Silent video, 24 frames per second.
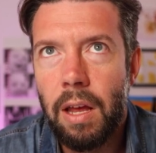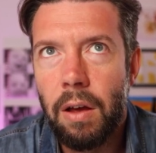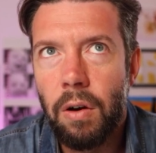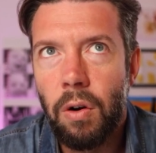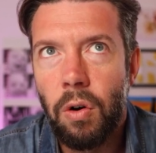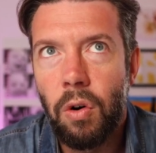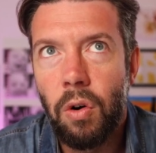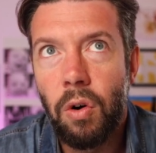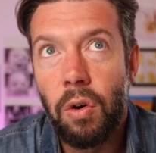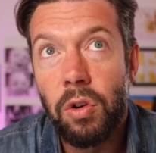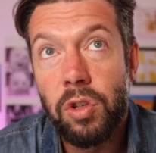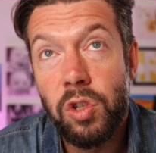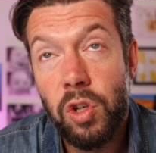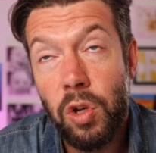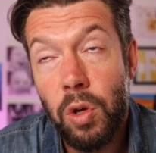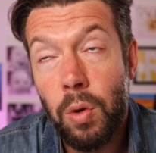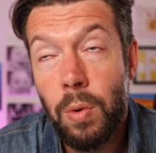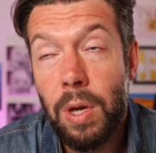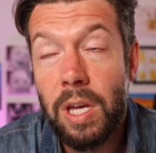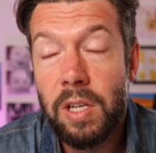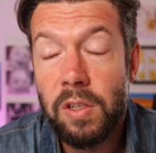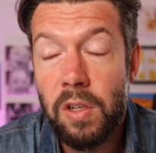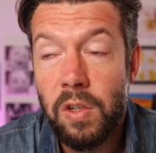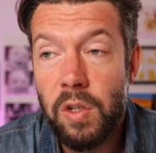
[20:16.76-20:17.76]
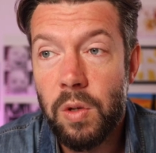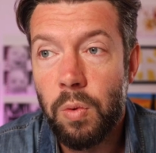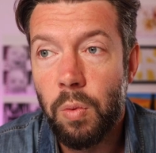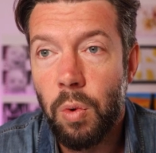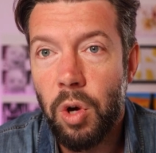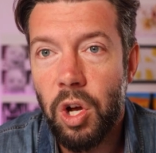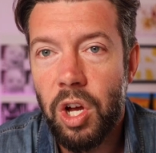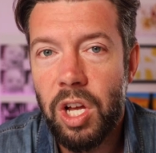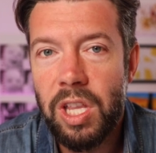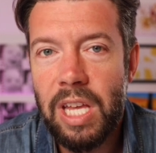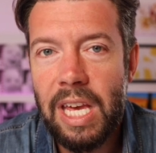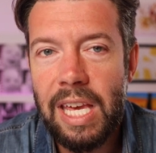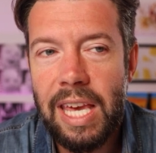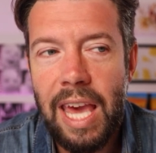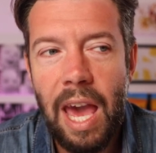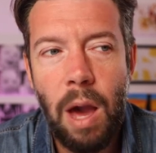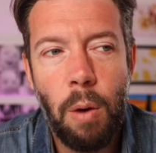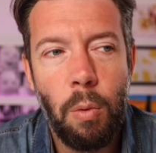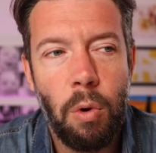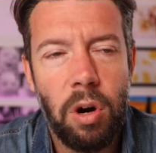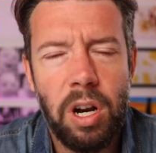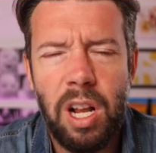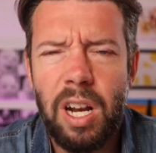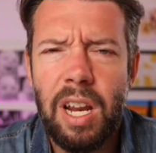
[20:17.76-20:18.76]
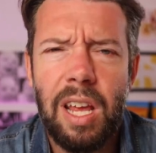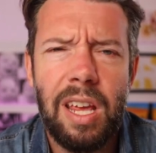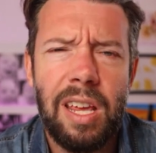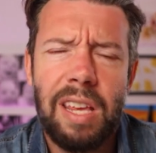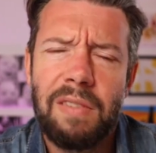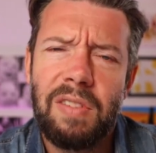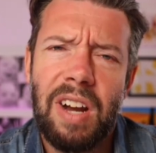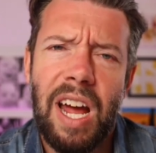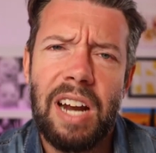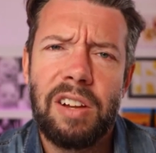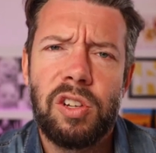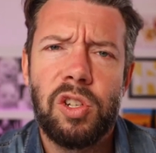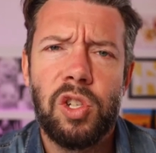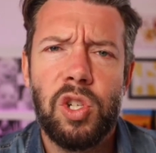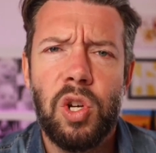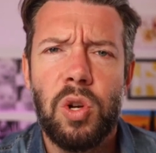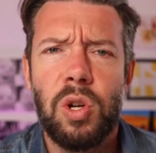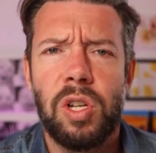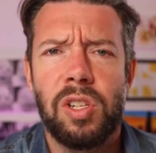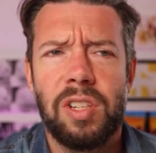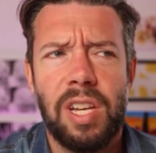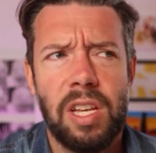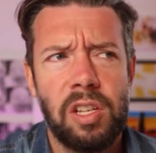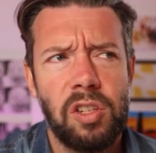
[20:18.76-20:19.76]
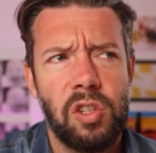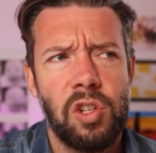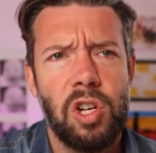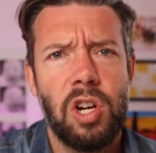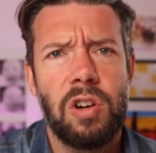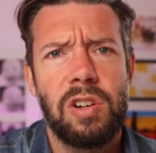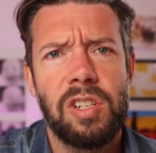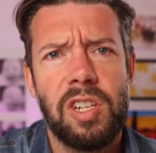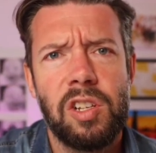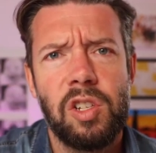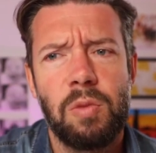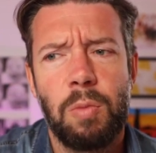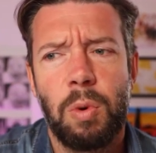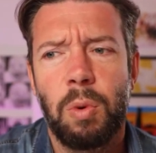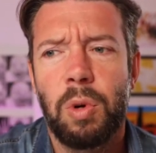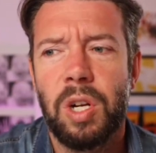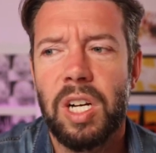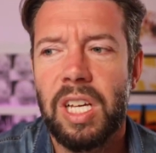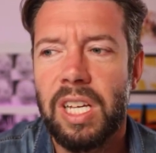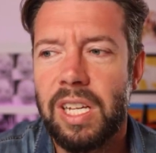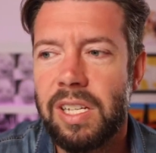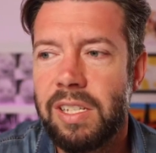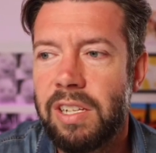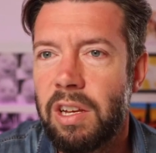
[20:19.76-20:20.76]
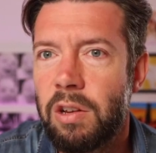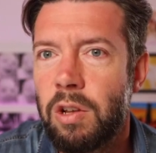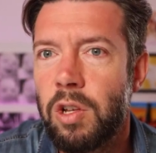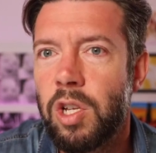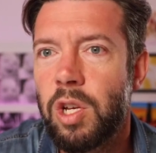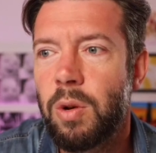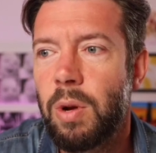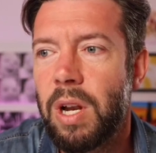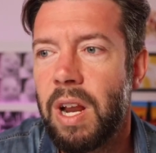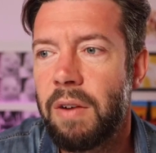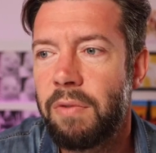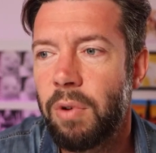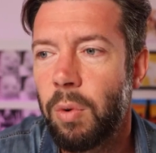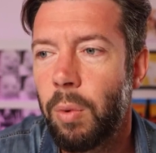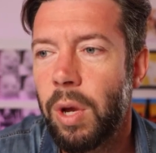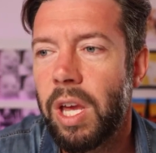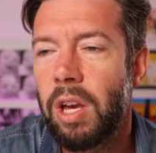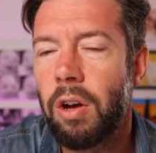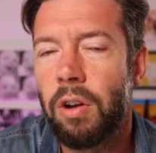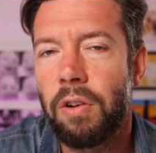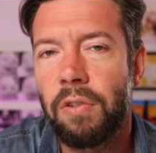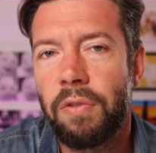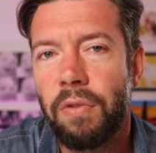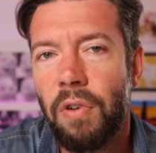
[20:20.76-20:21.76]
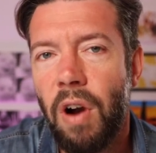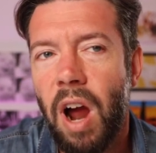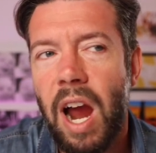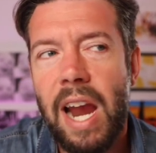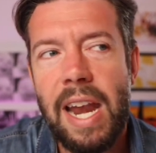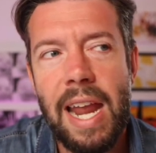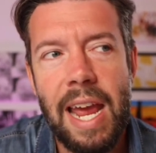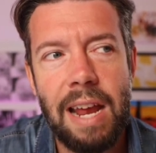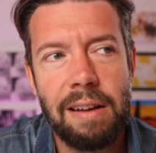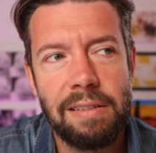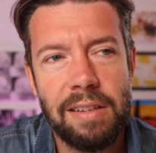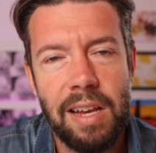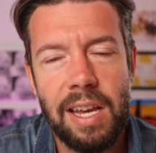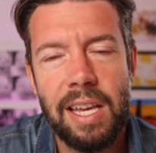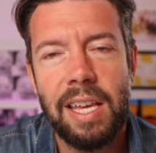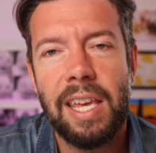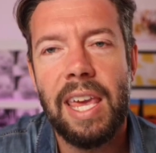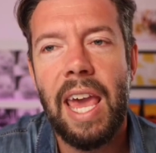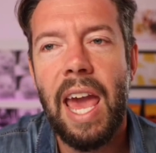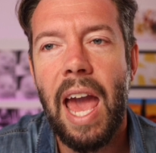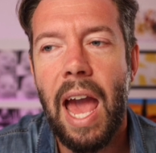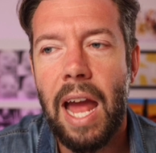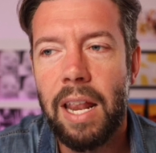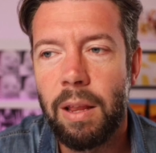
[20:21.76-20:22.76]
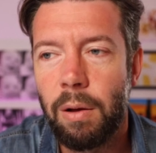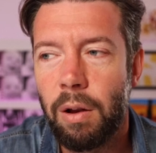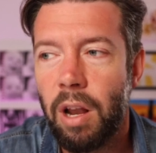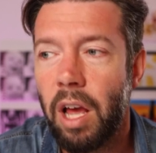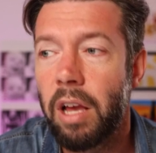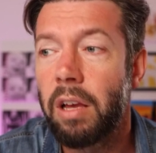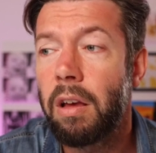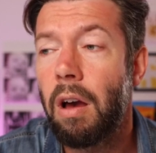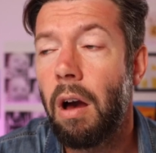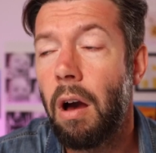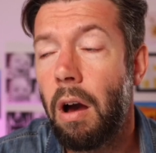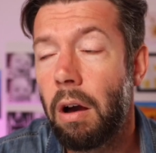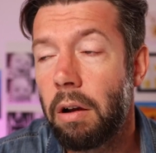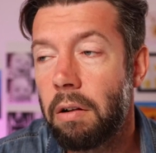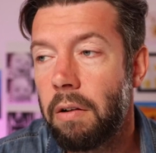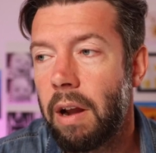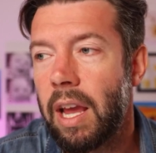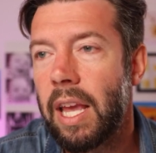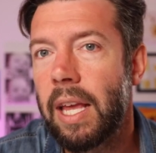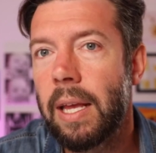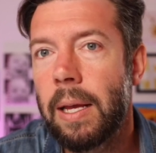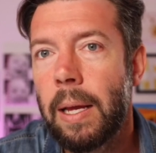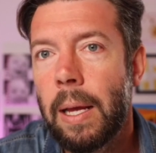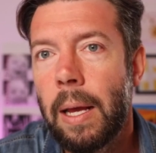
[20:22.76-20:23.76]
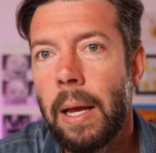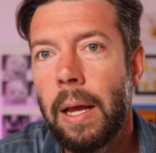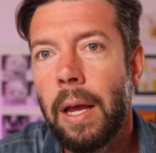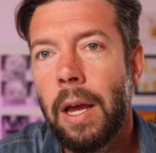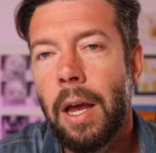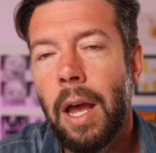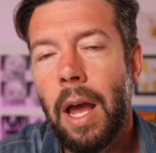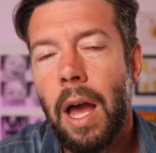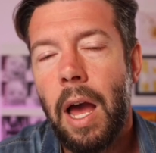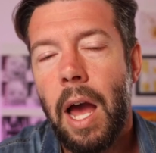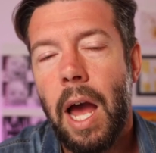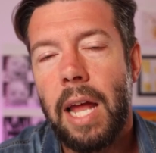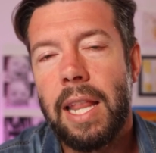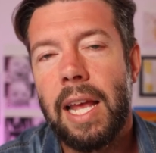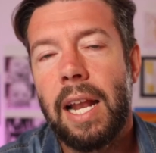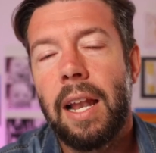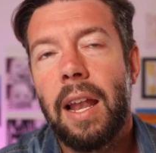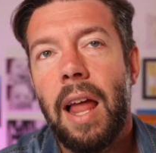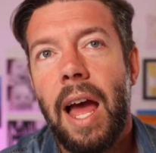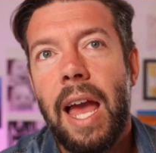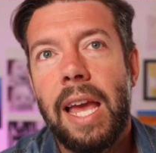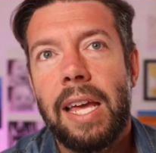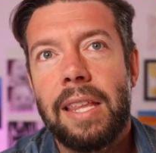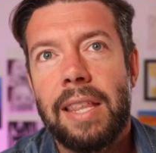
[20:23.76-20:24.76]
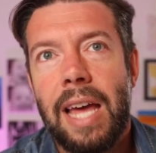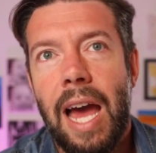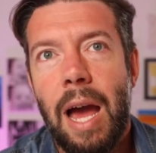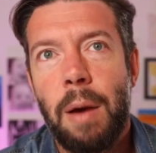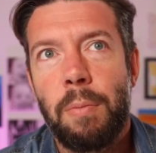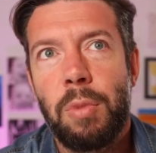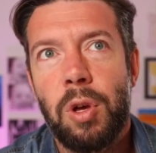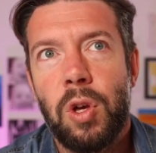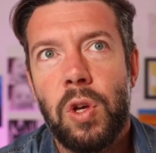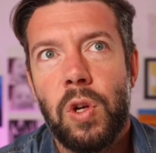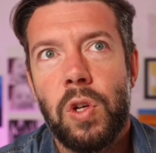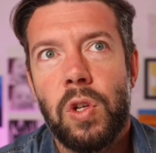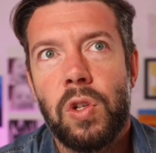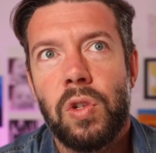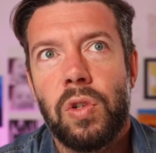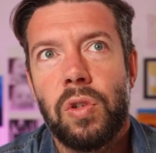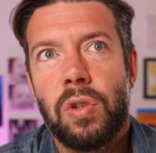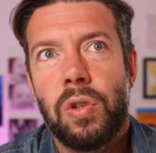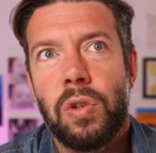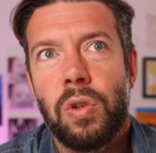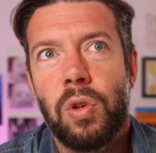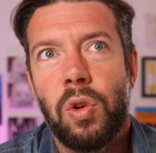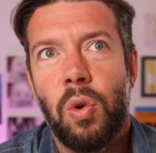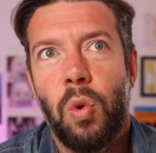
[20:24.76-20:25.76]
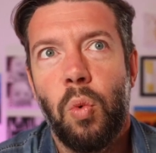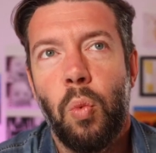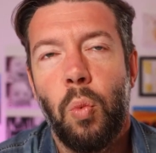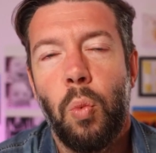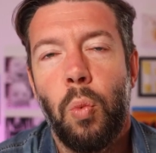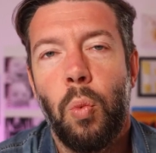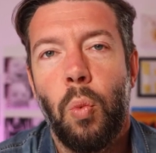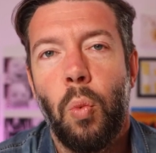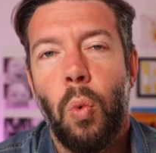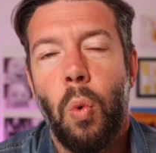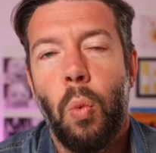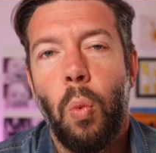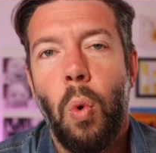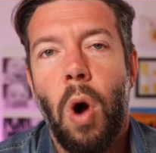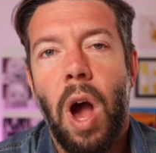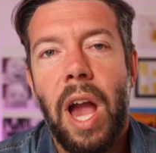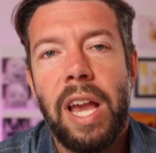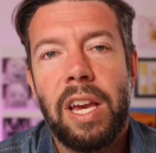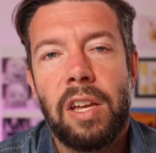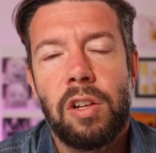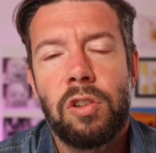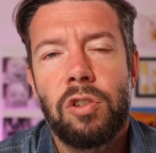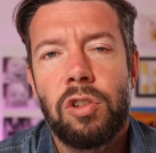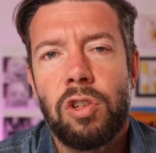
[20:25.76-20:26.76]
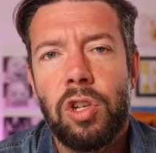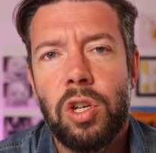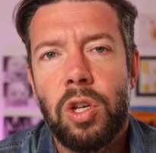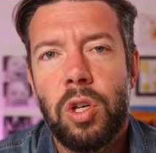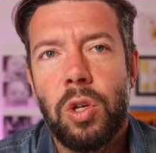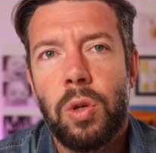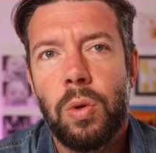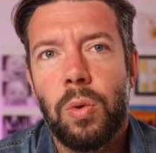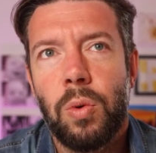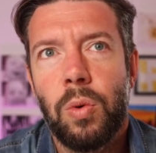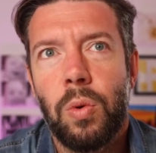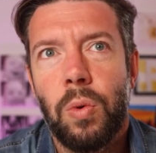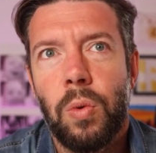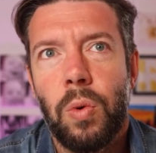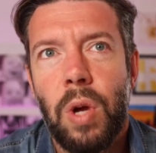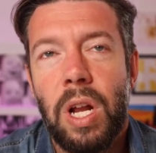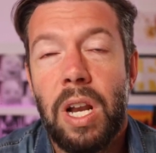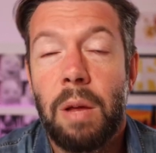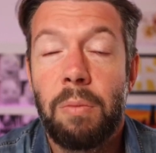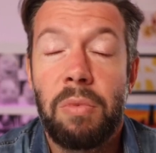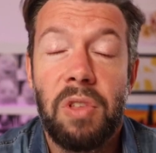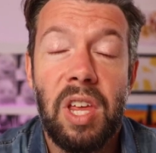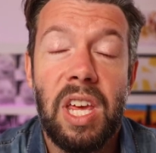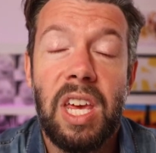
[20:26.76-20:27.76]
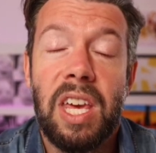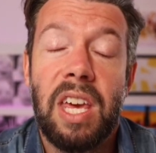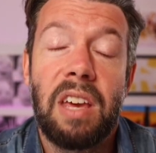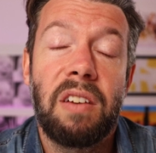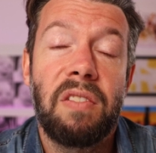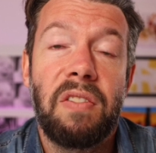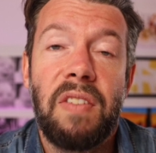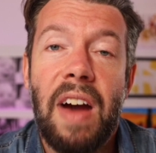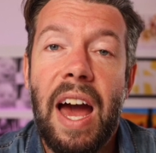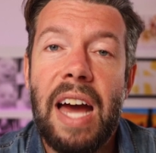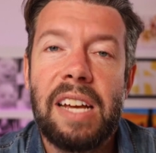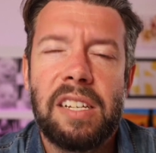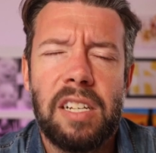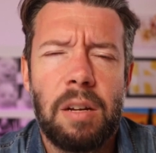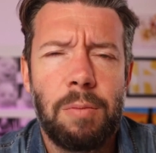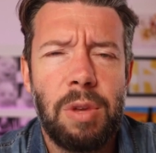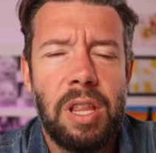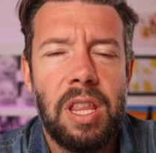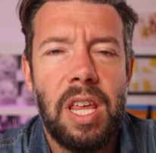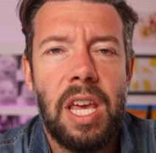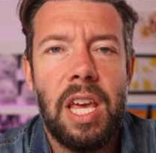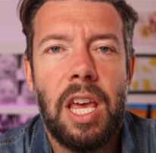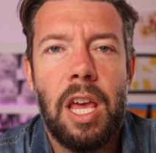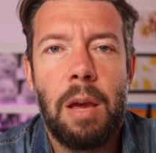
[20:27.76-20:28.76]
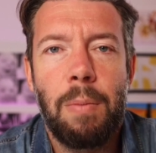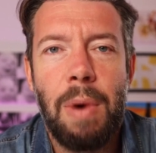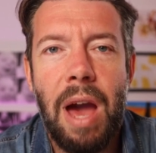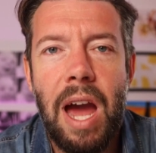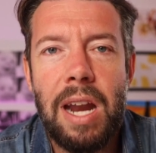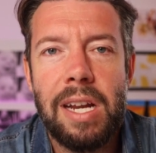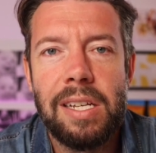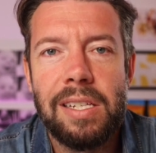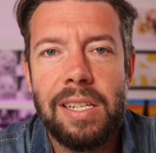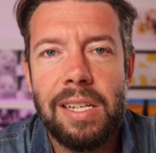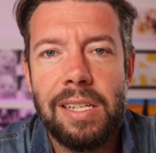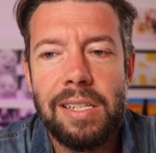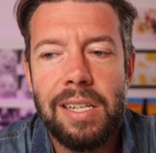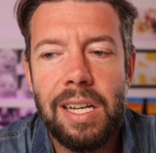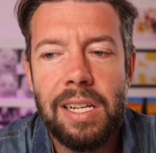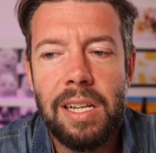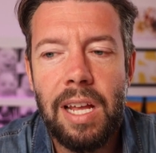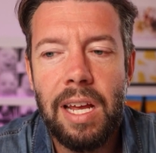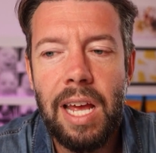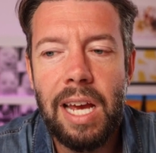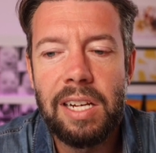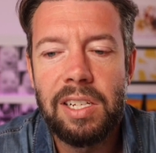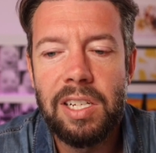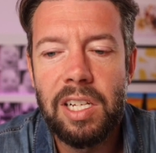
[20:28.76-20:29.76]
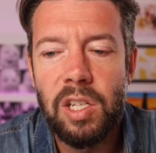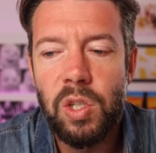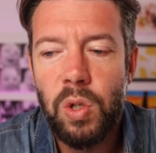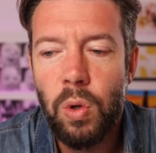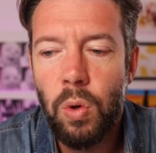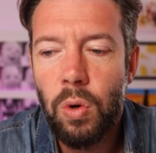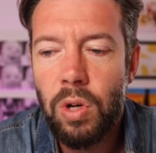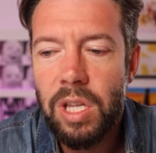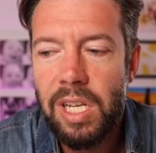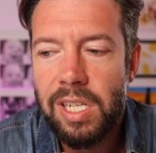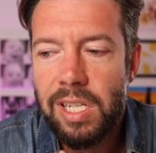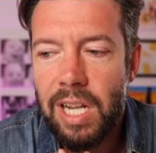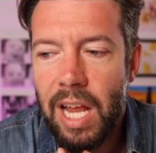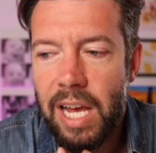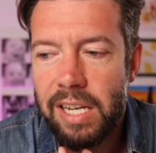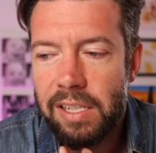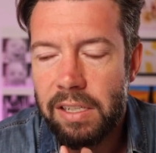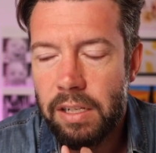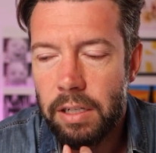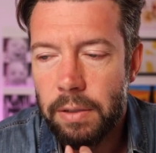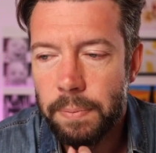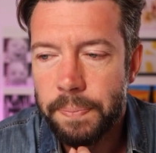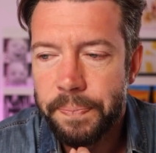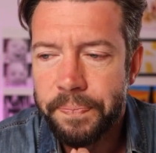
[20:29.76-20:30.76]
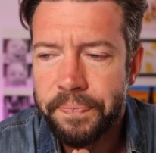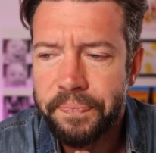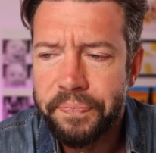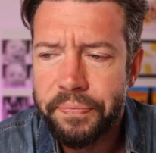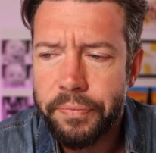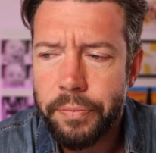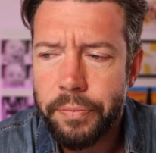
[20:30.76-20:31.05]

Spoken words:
or 2 weeks, as it were, they get one. And I even had a student say, "Sir, is this something I'm going to continue doing every week on a Friday?" I was like, "Yeah," and they were like, "Oh, great." And they like that because what I can do, and I'm thinking fast, and I've been thinking about it since I actually taught this lesson,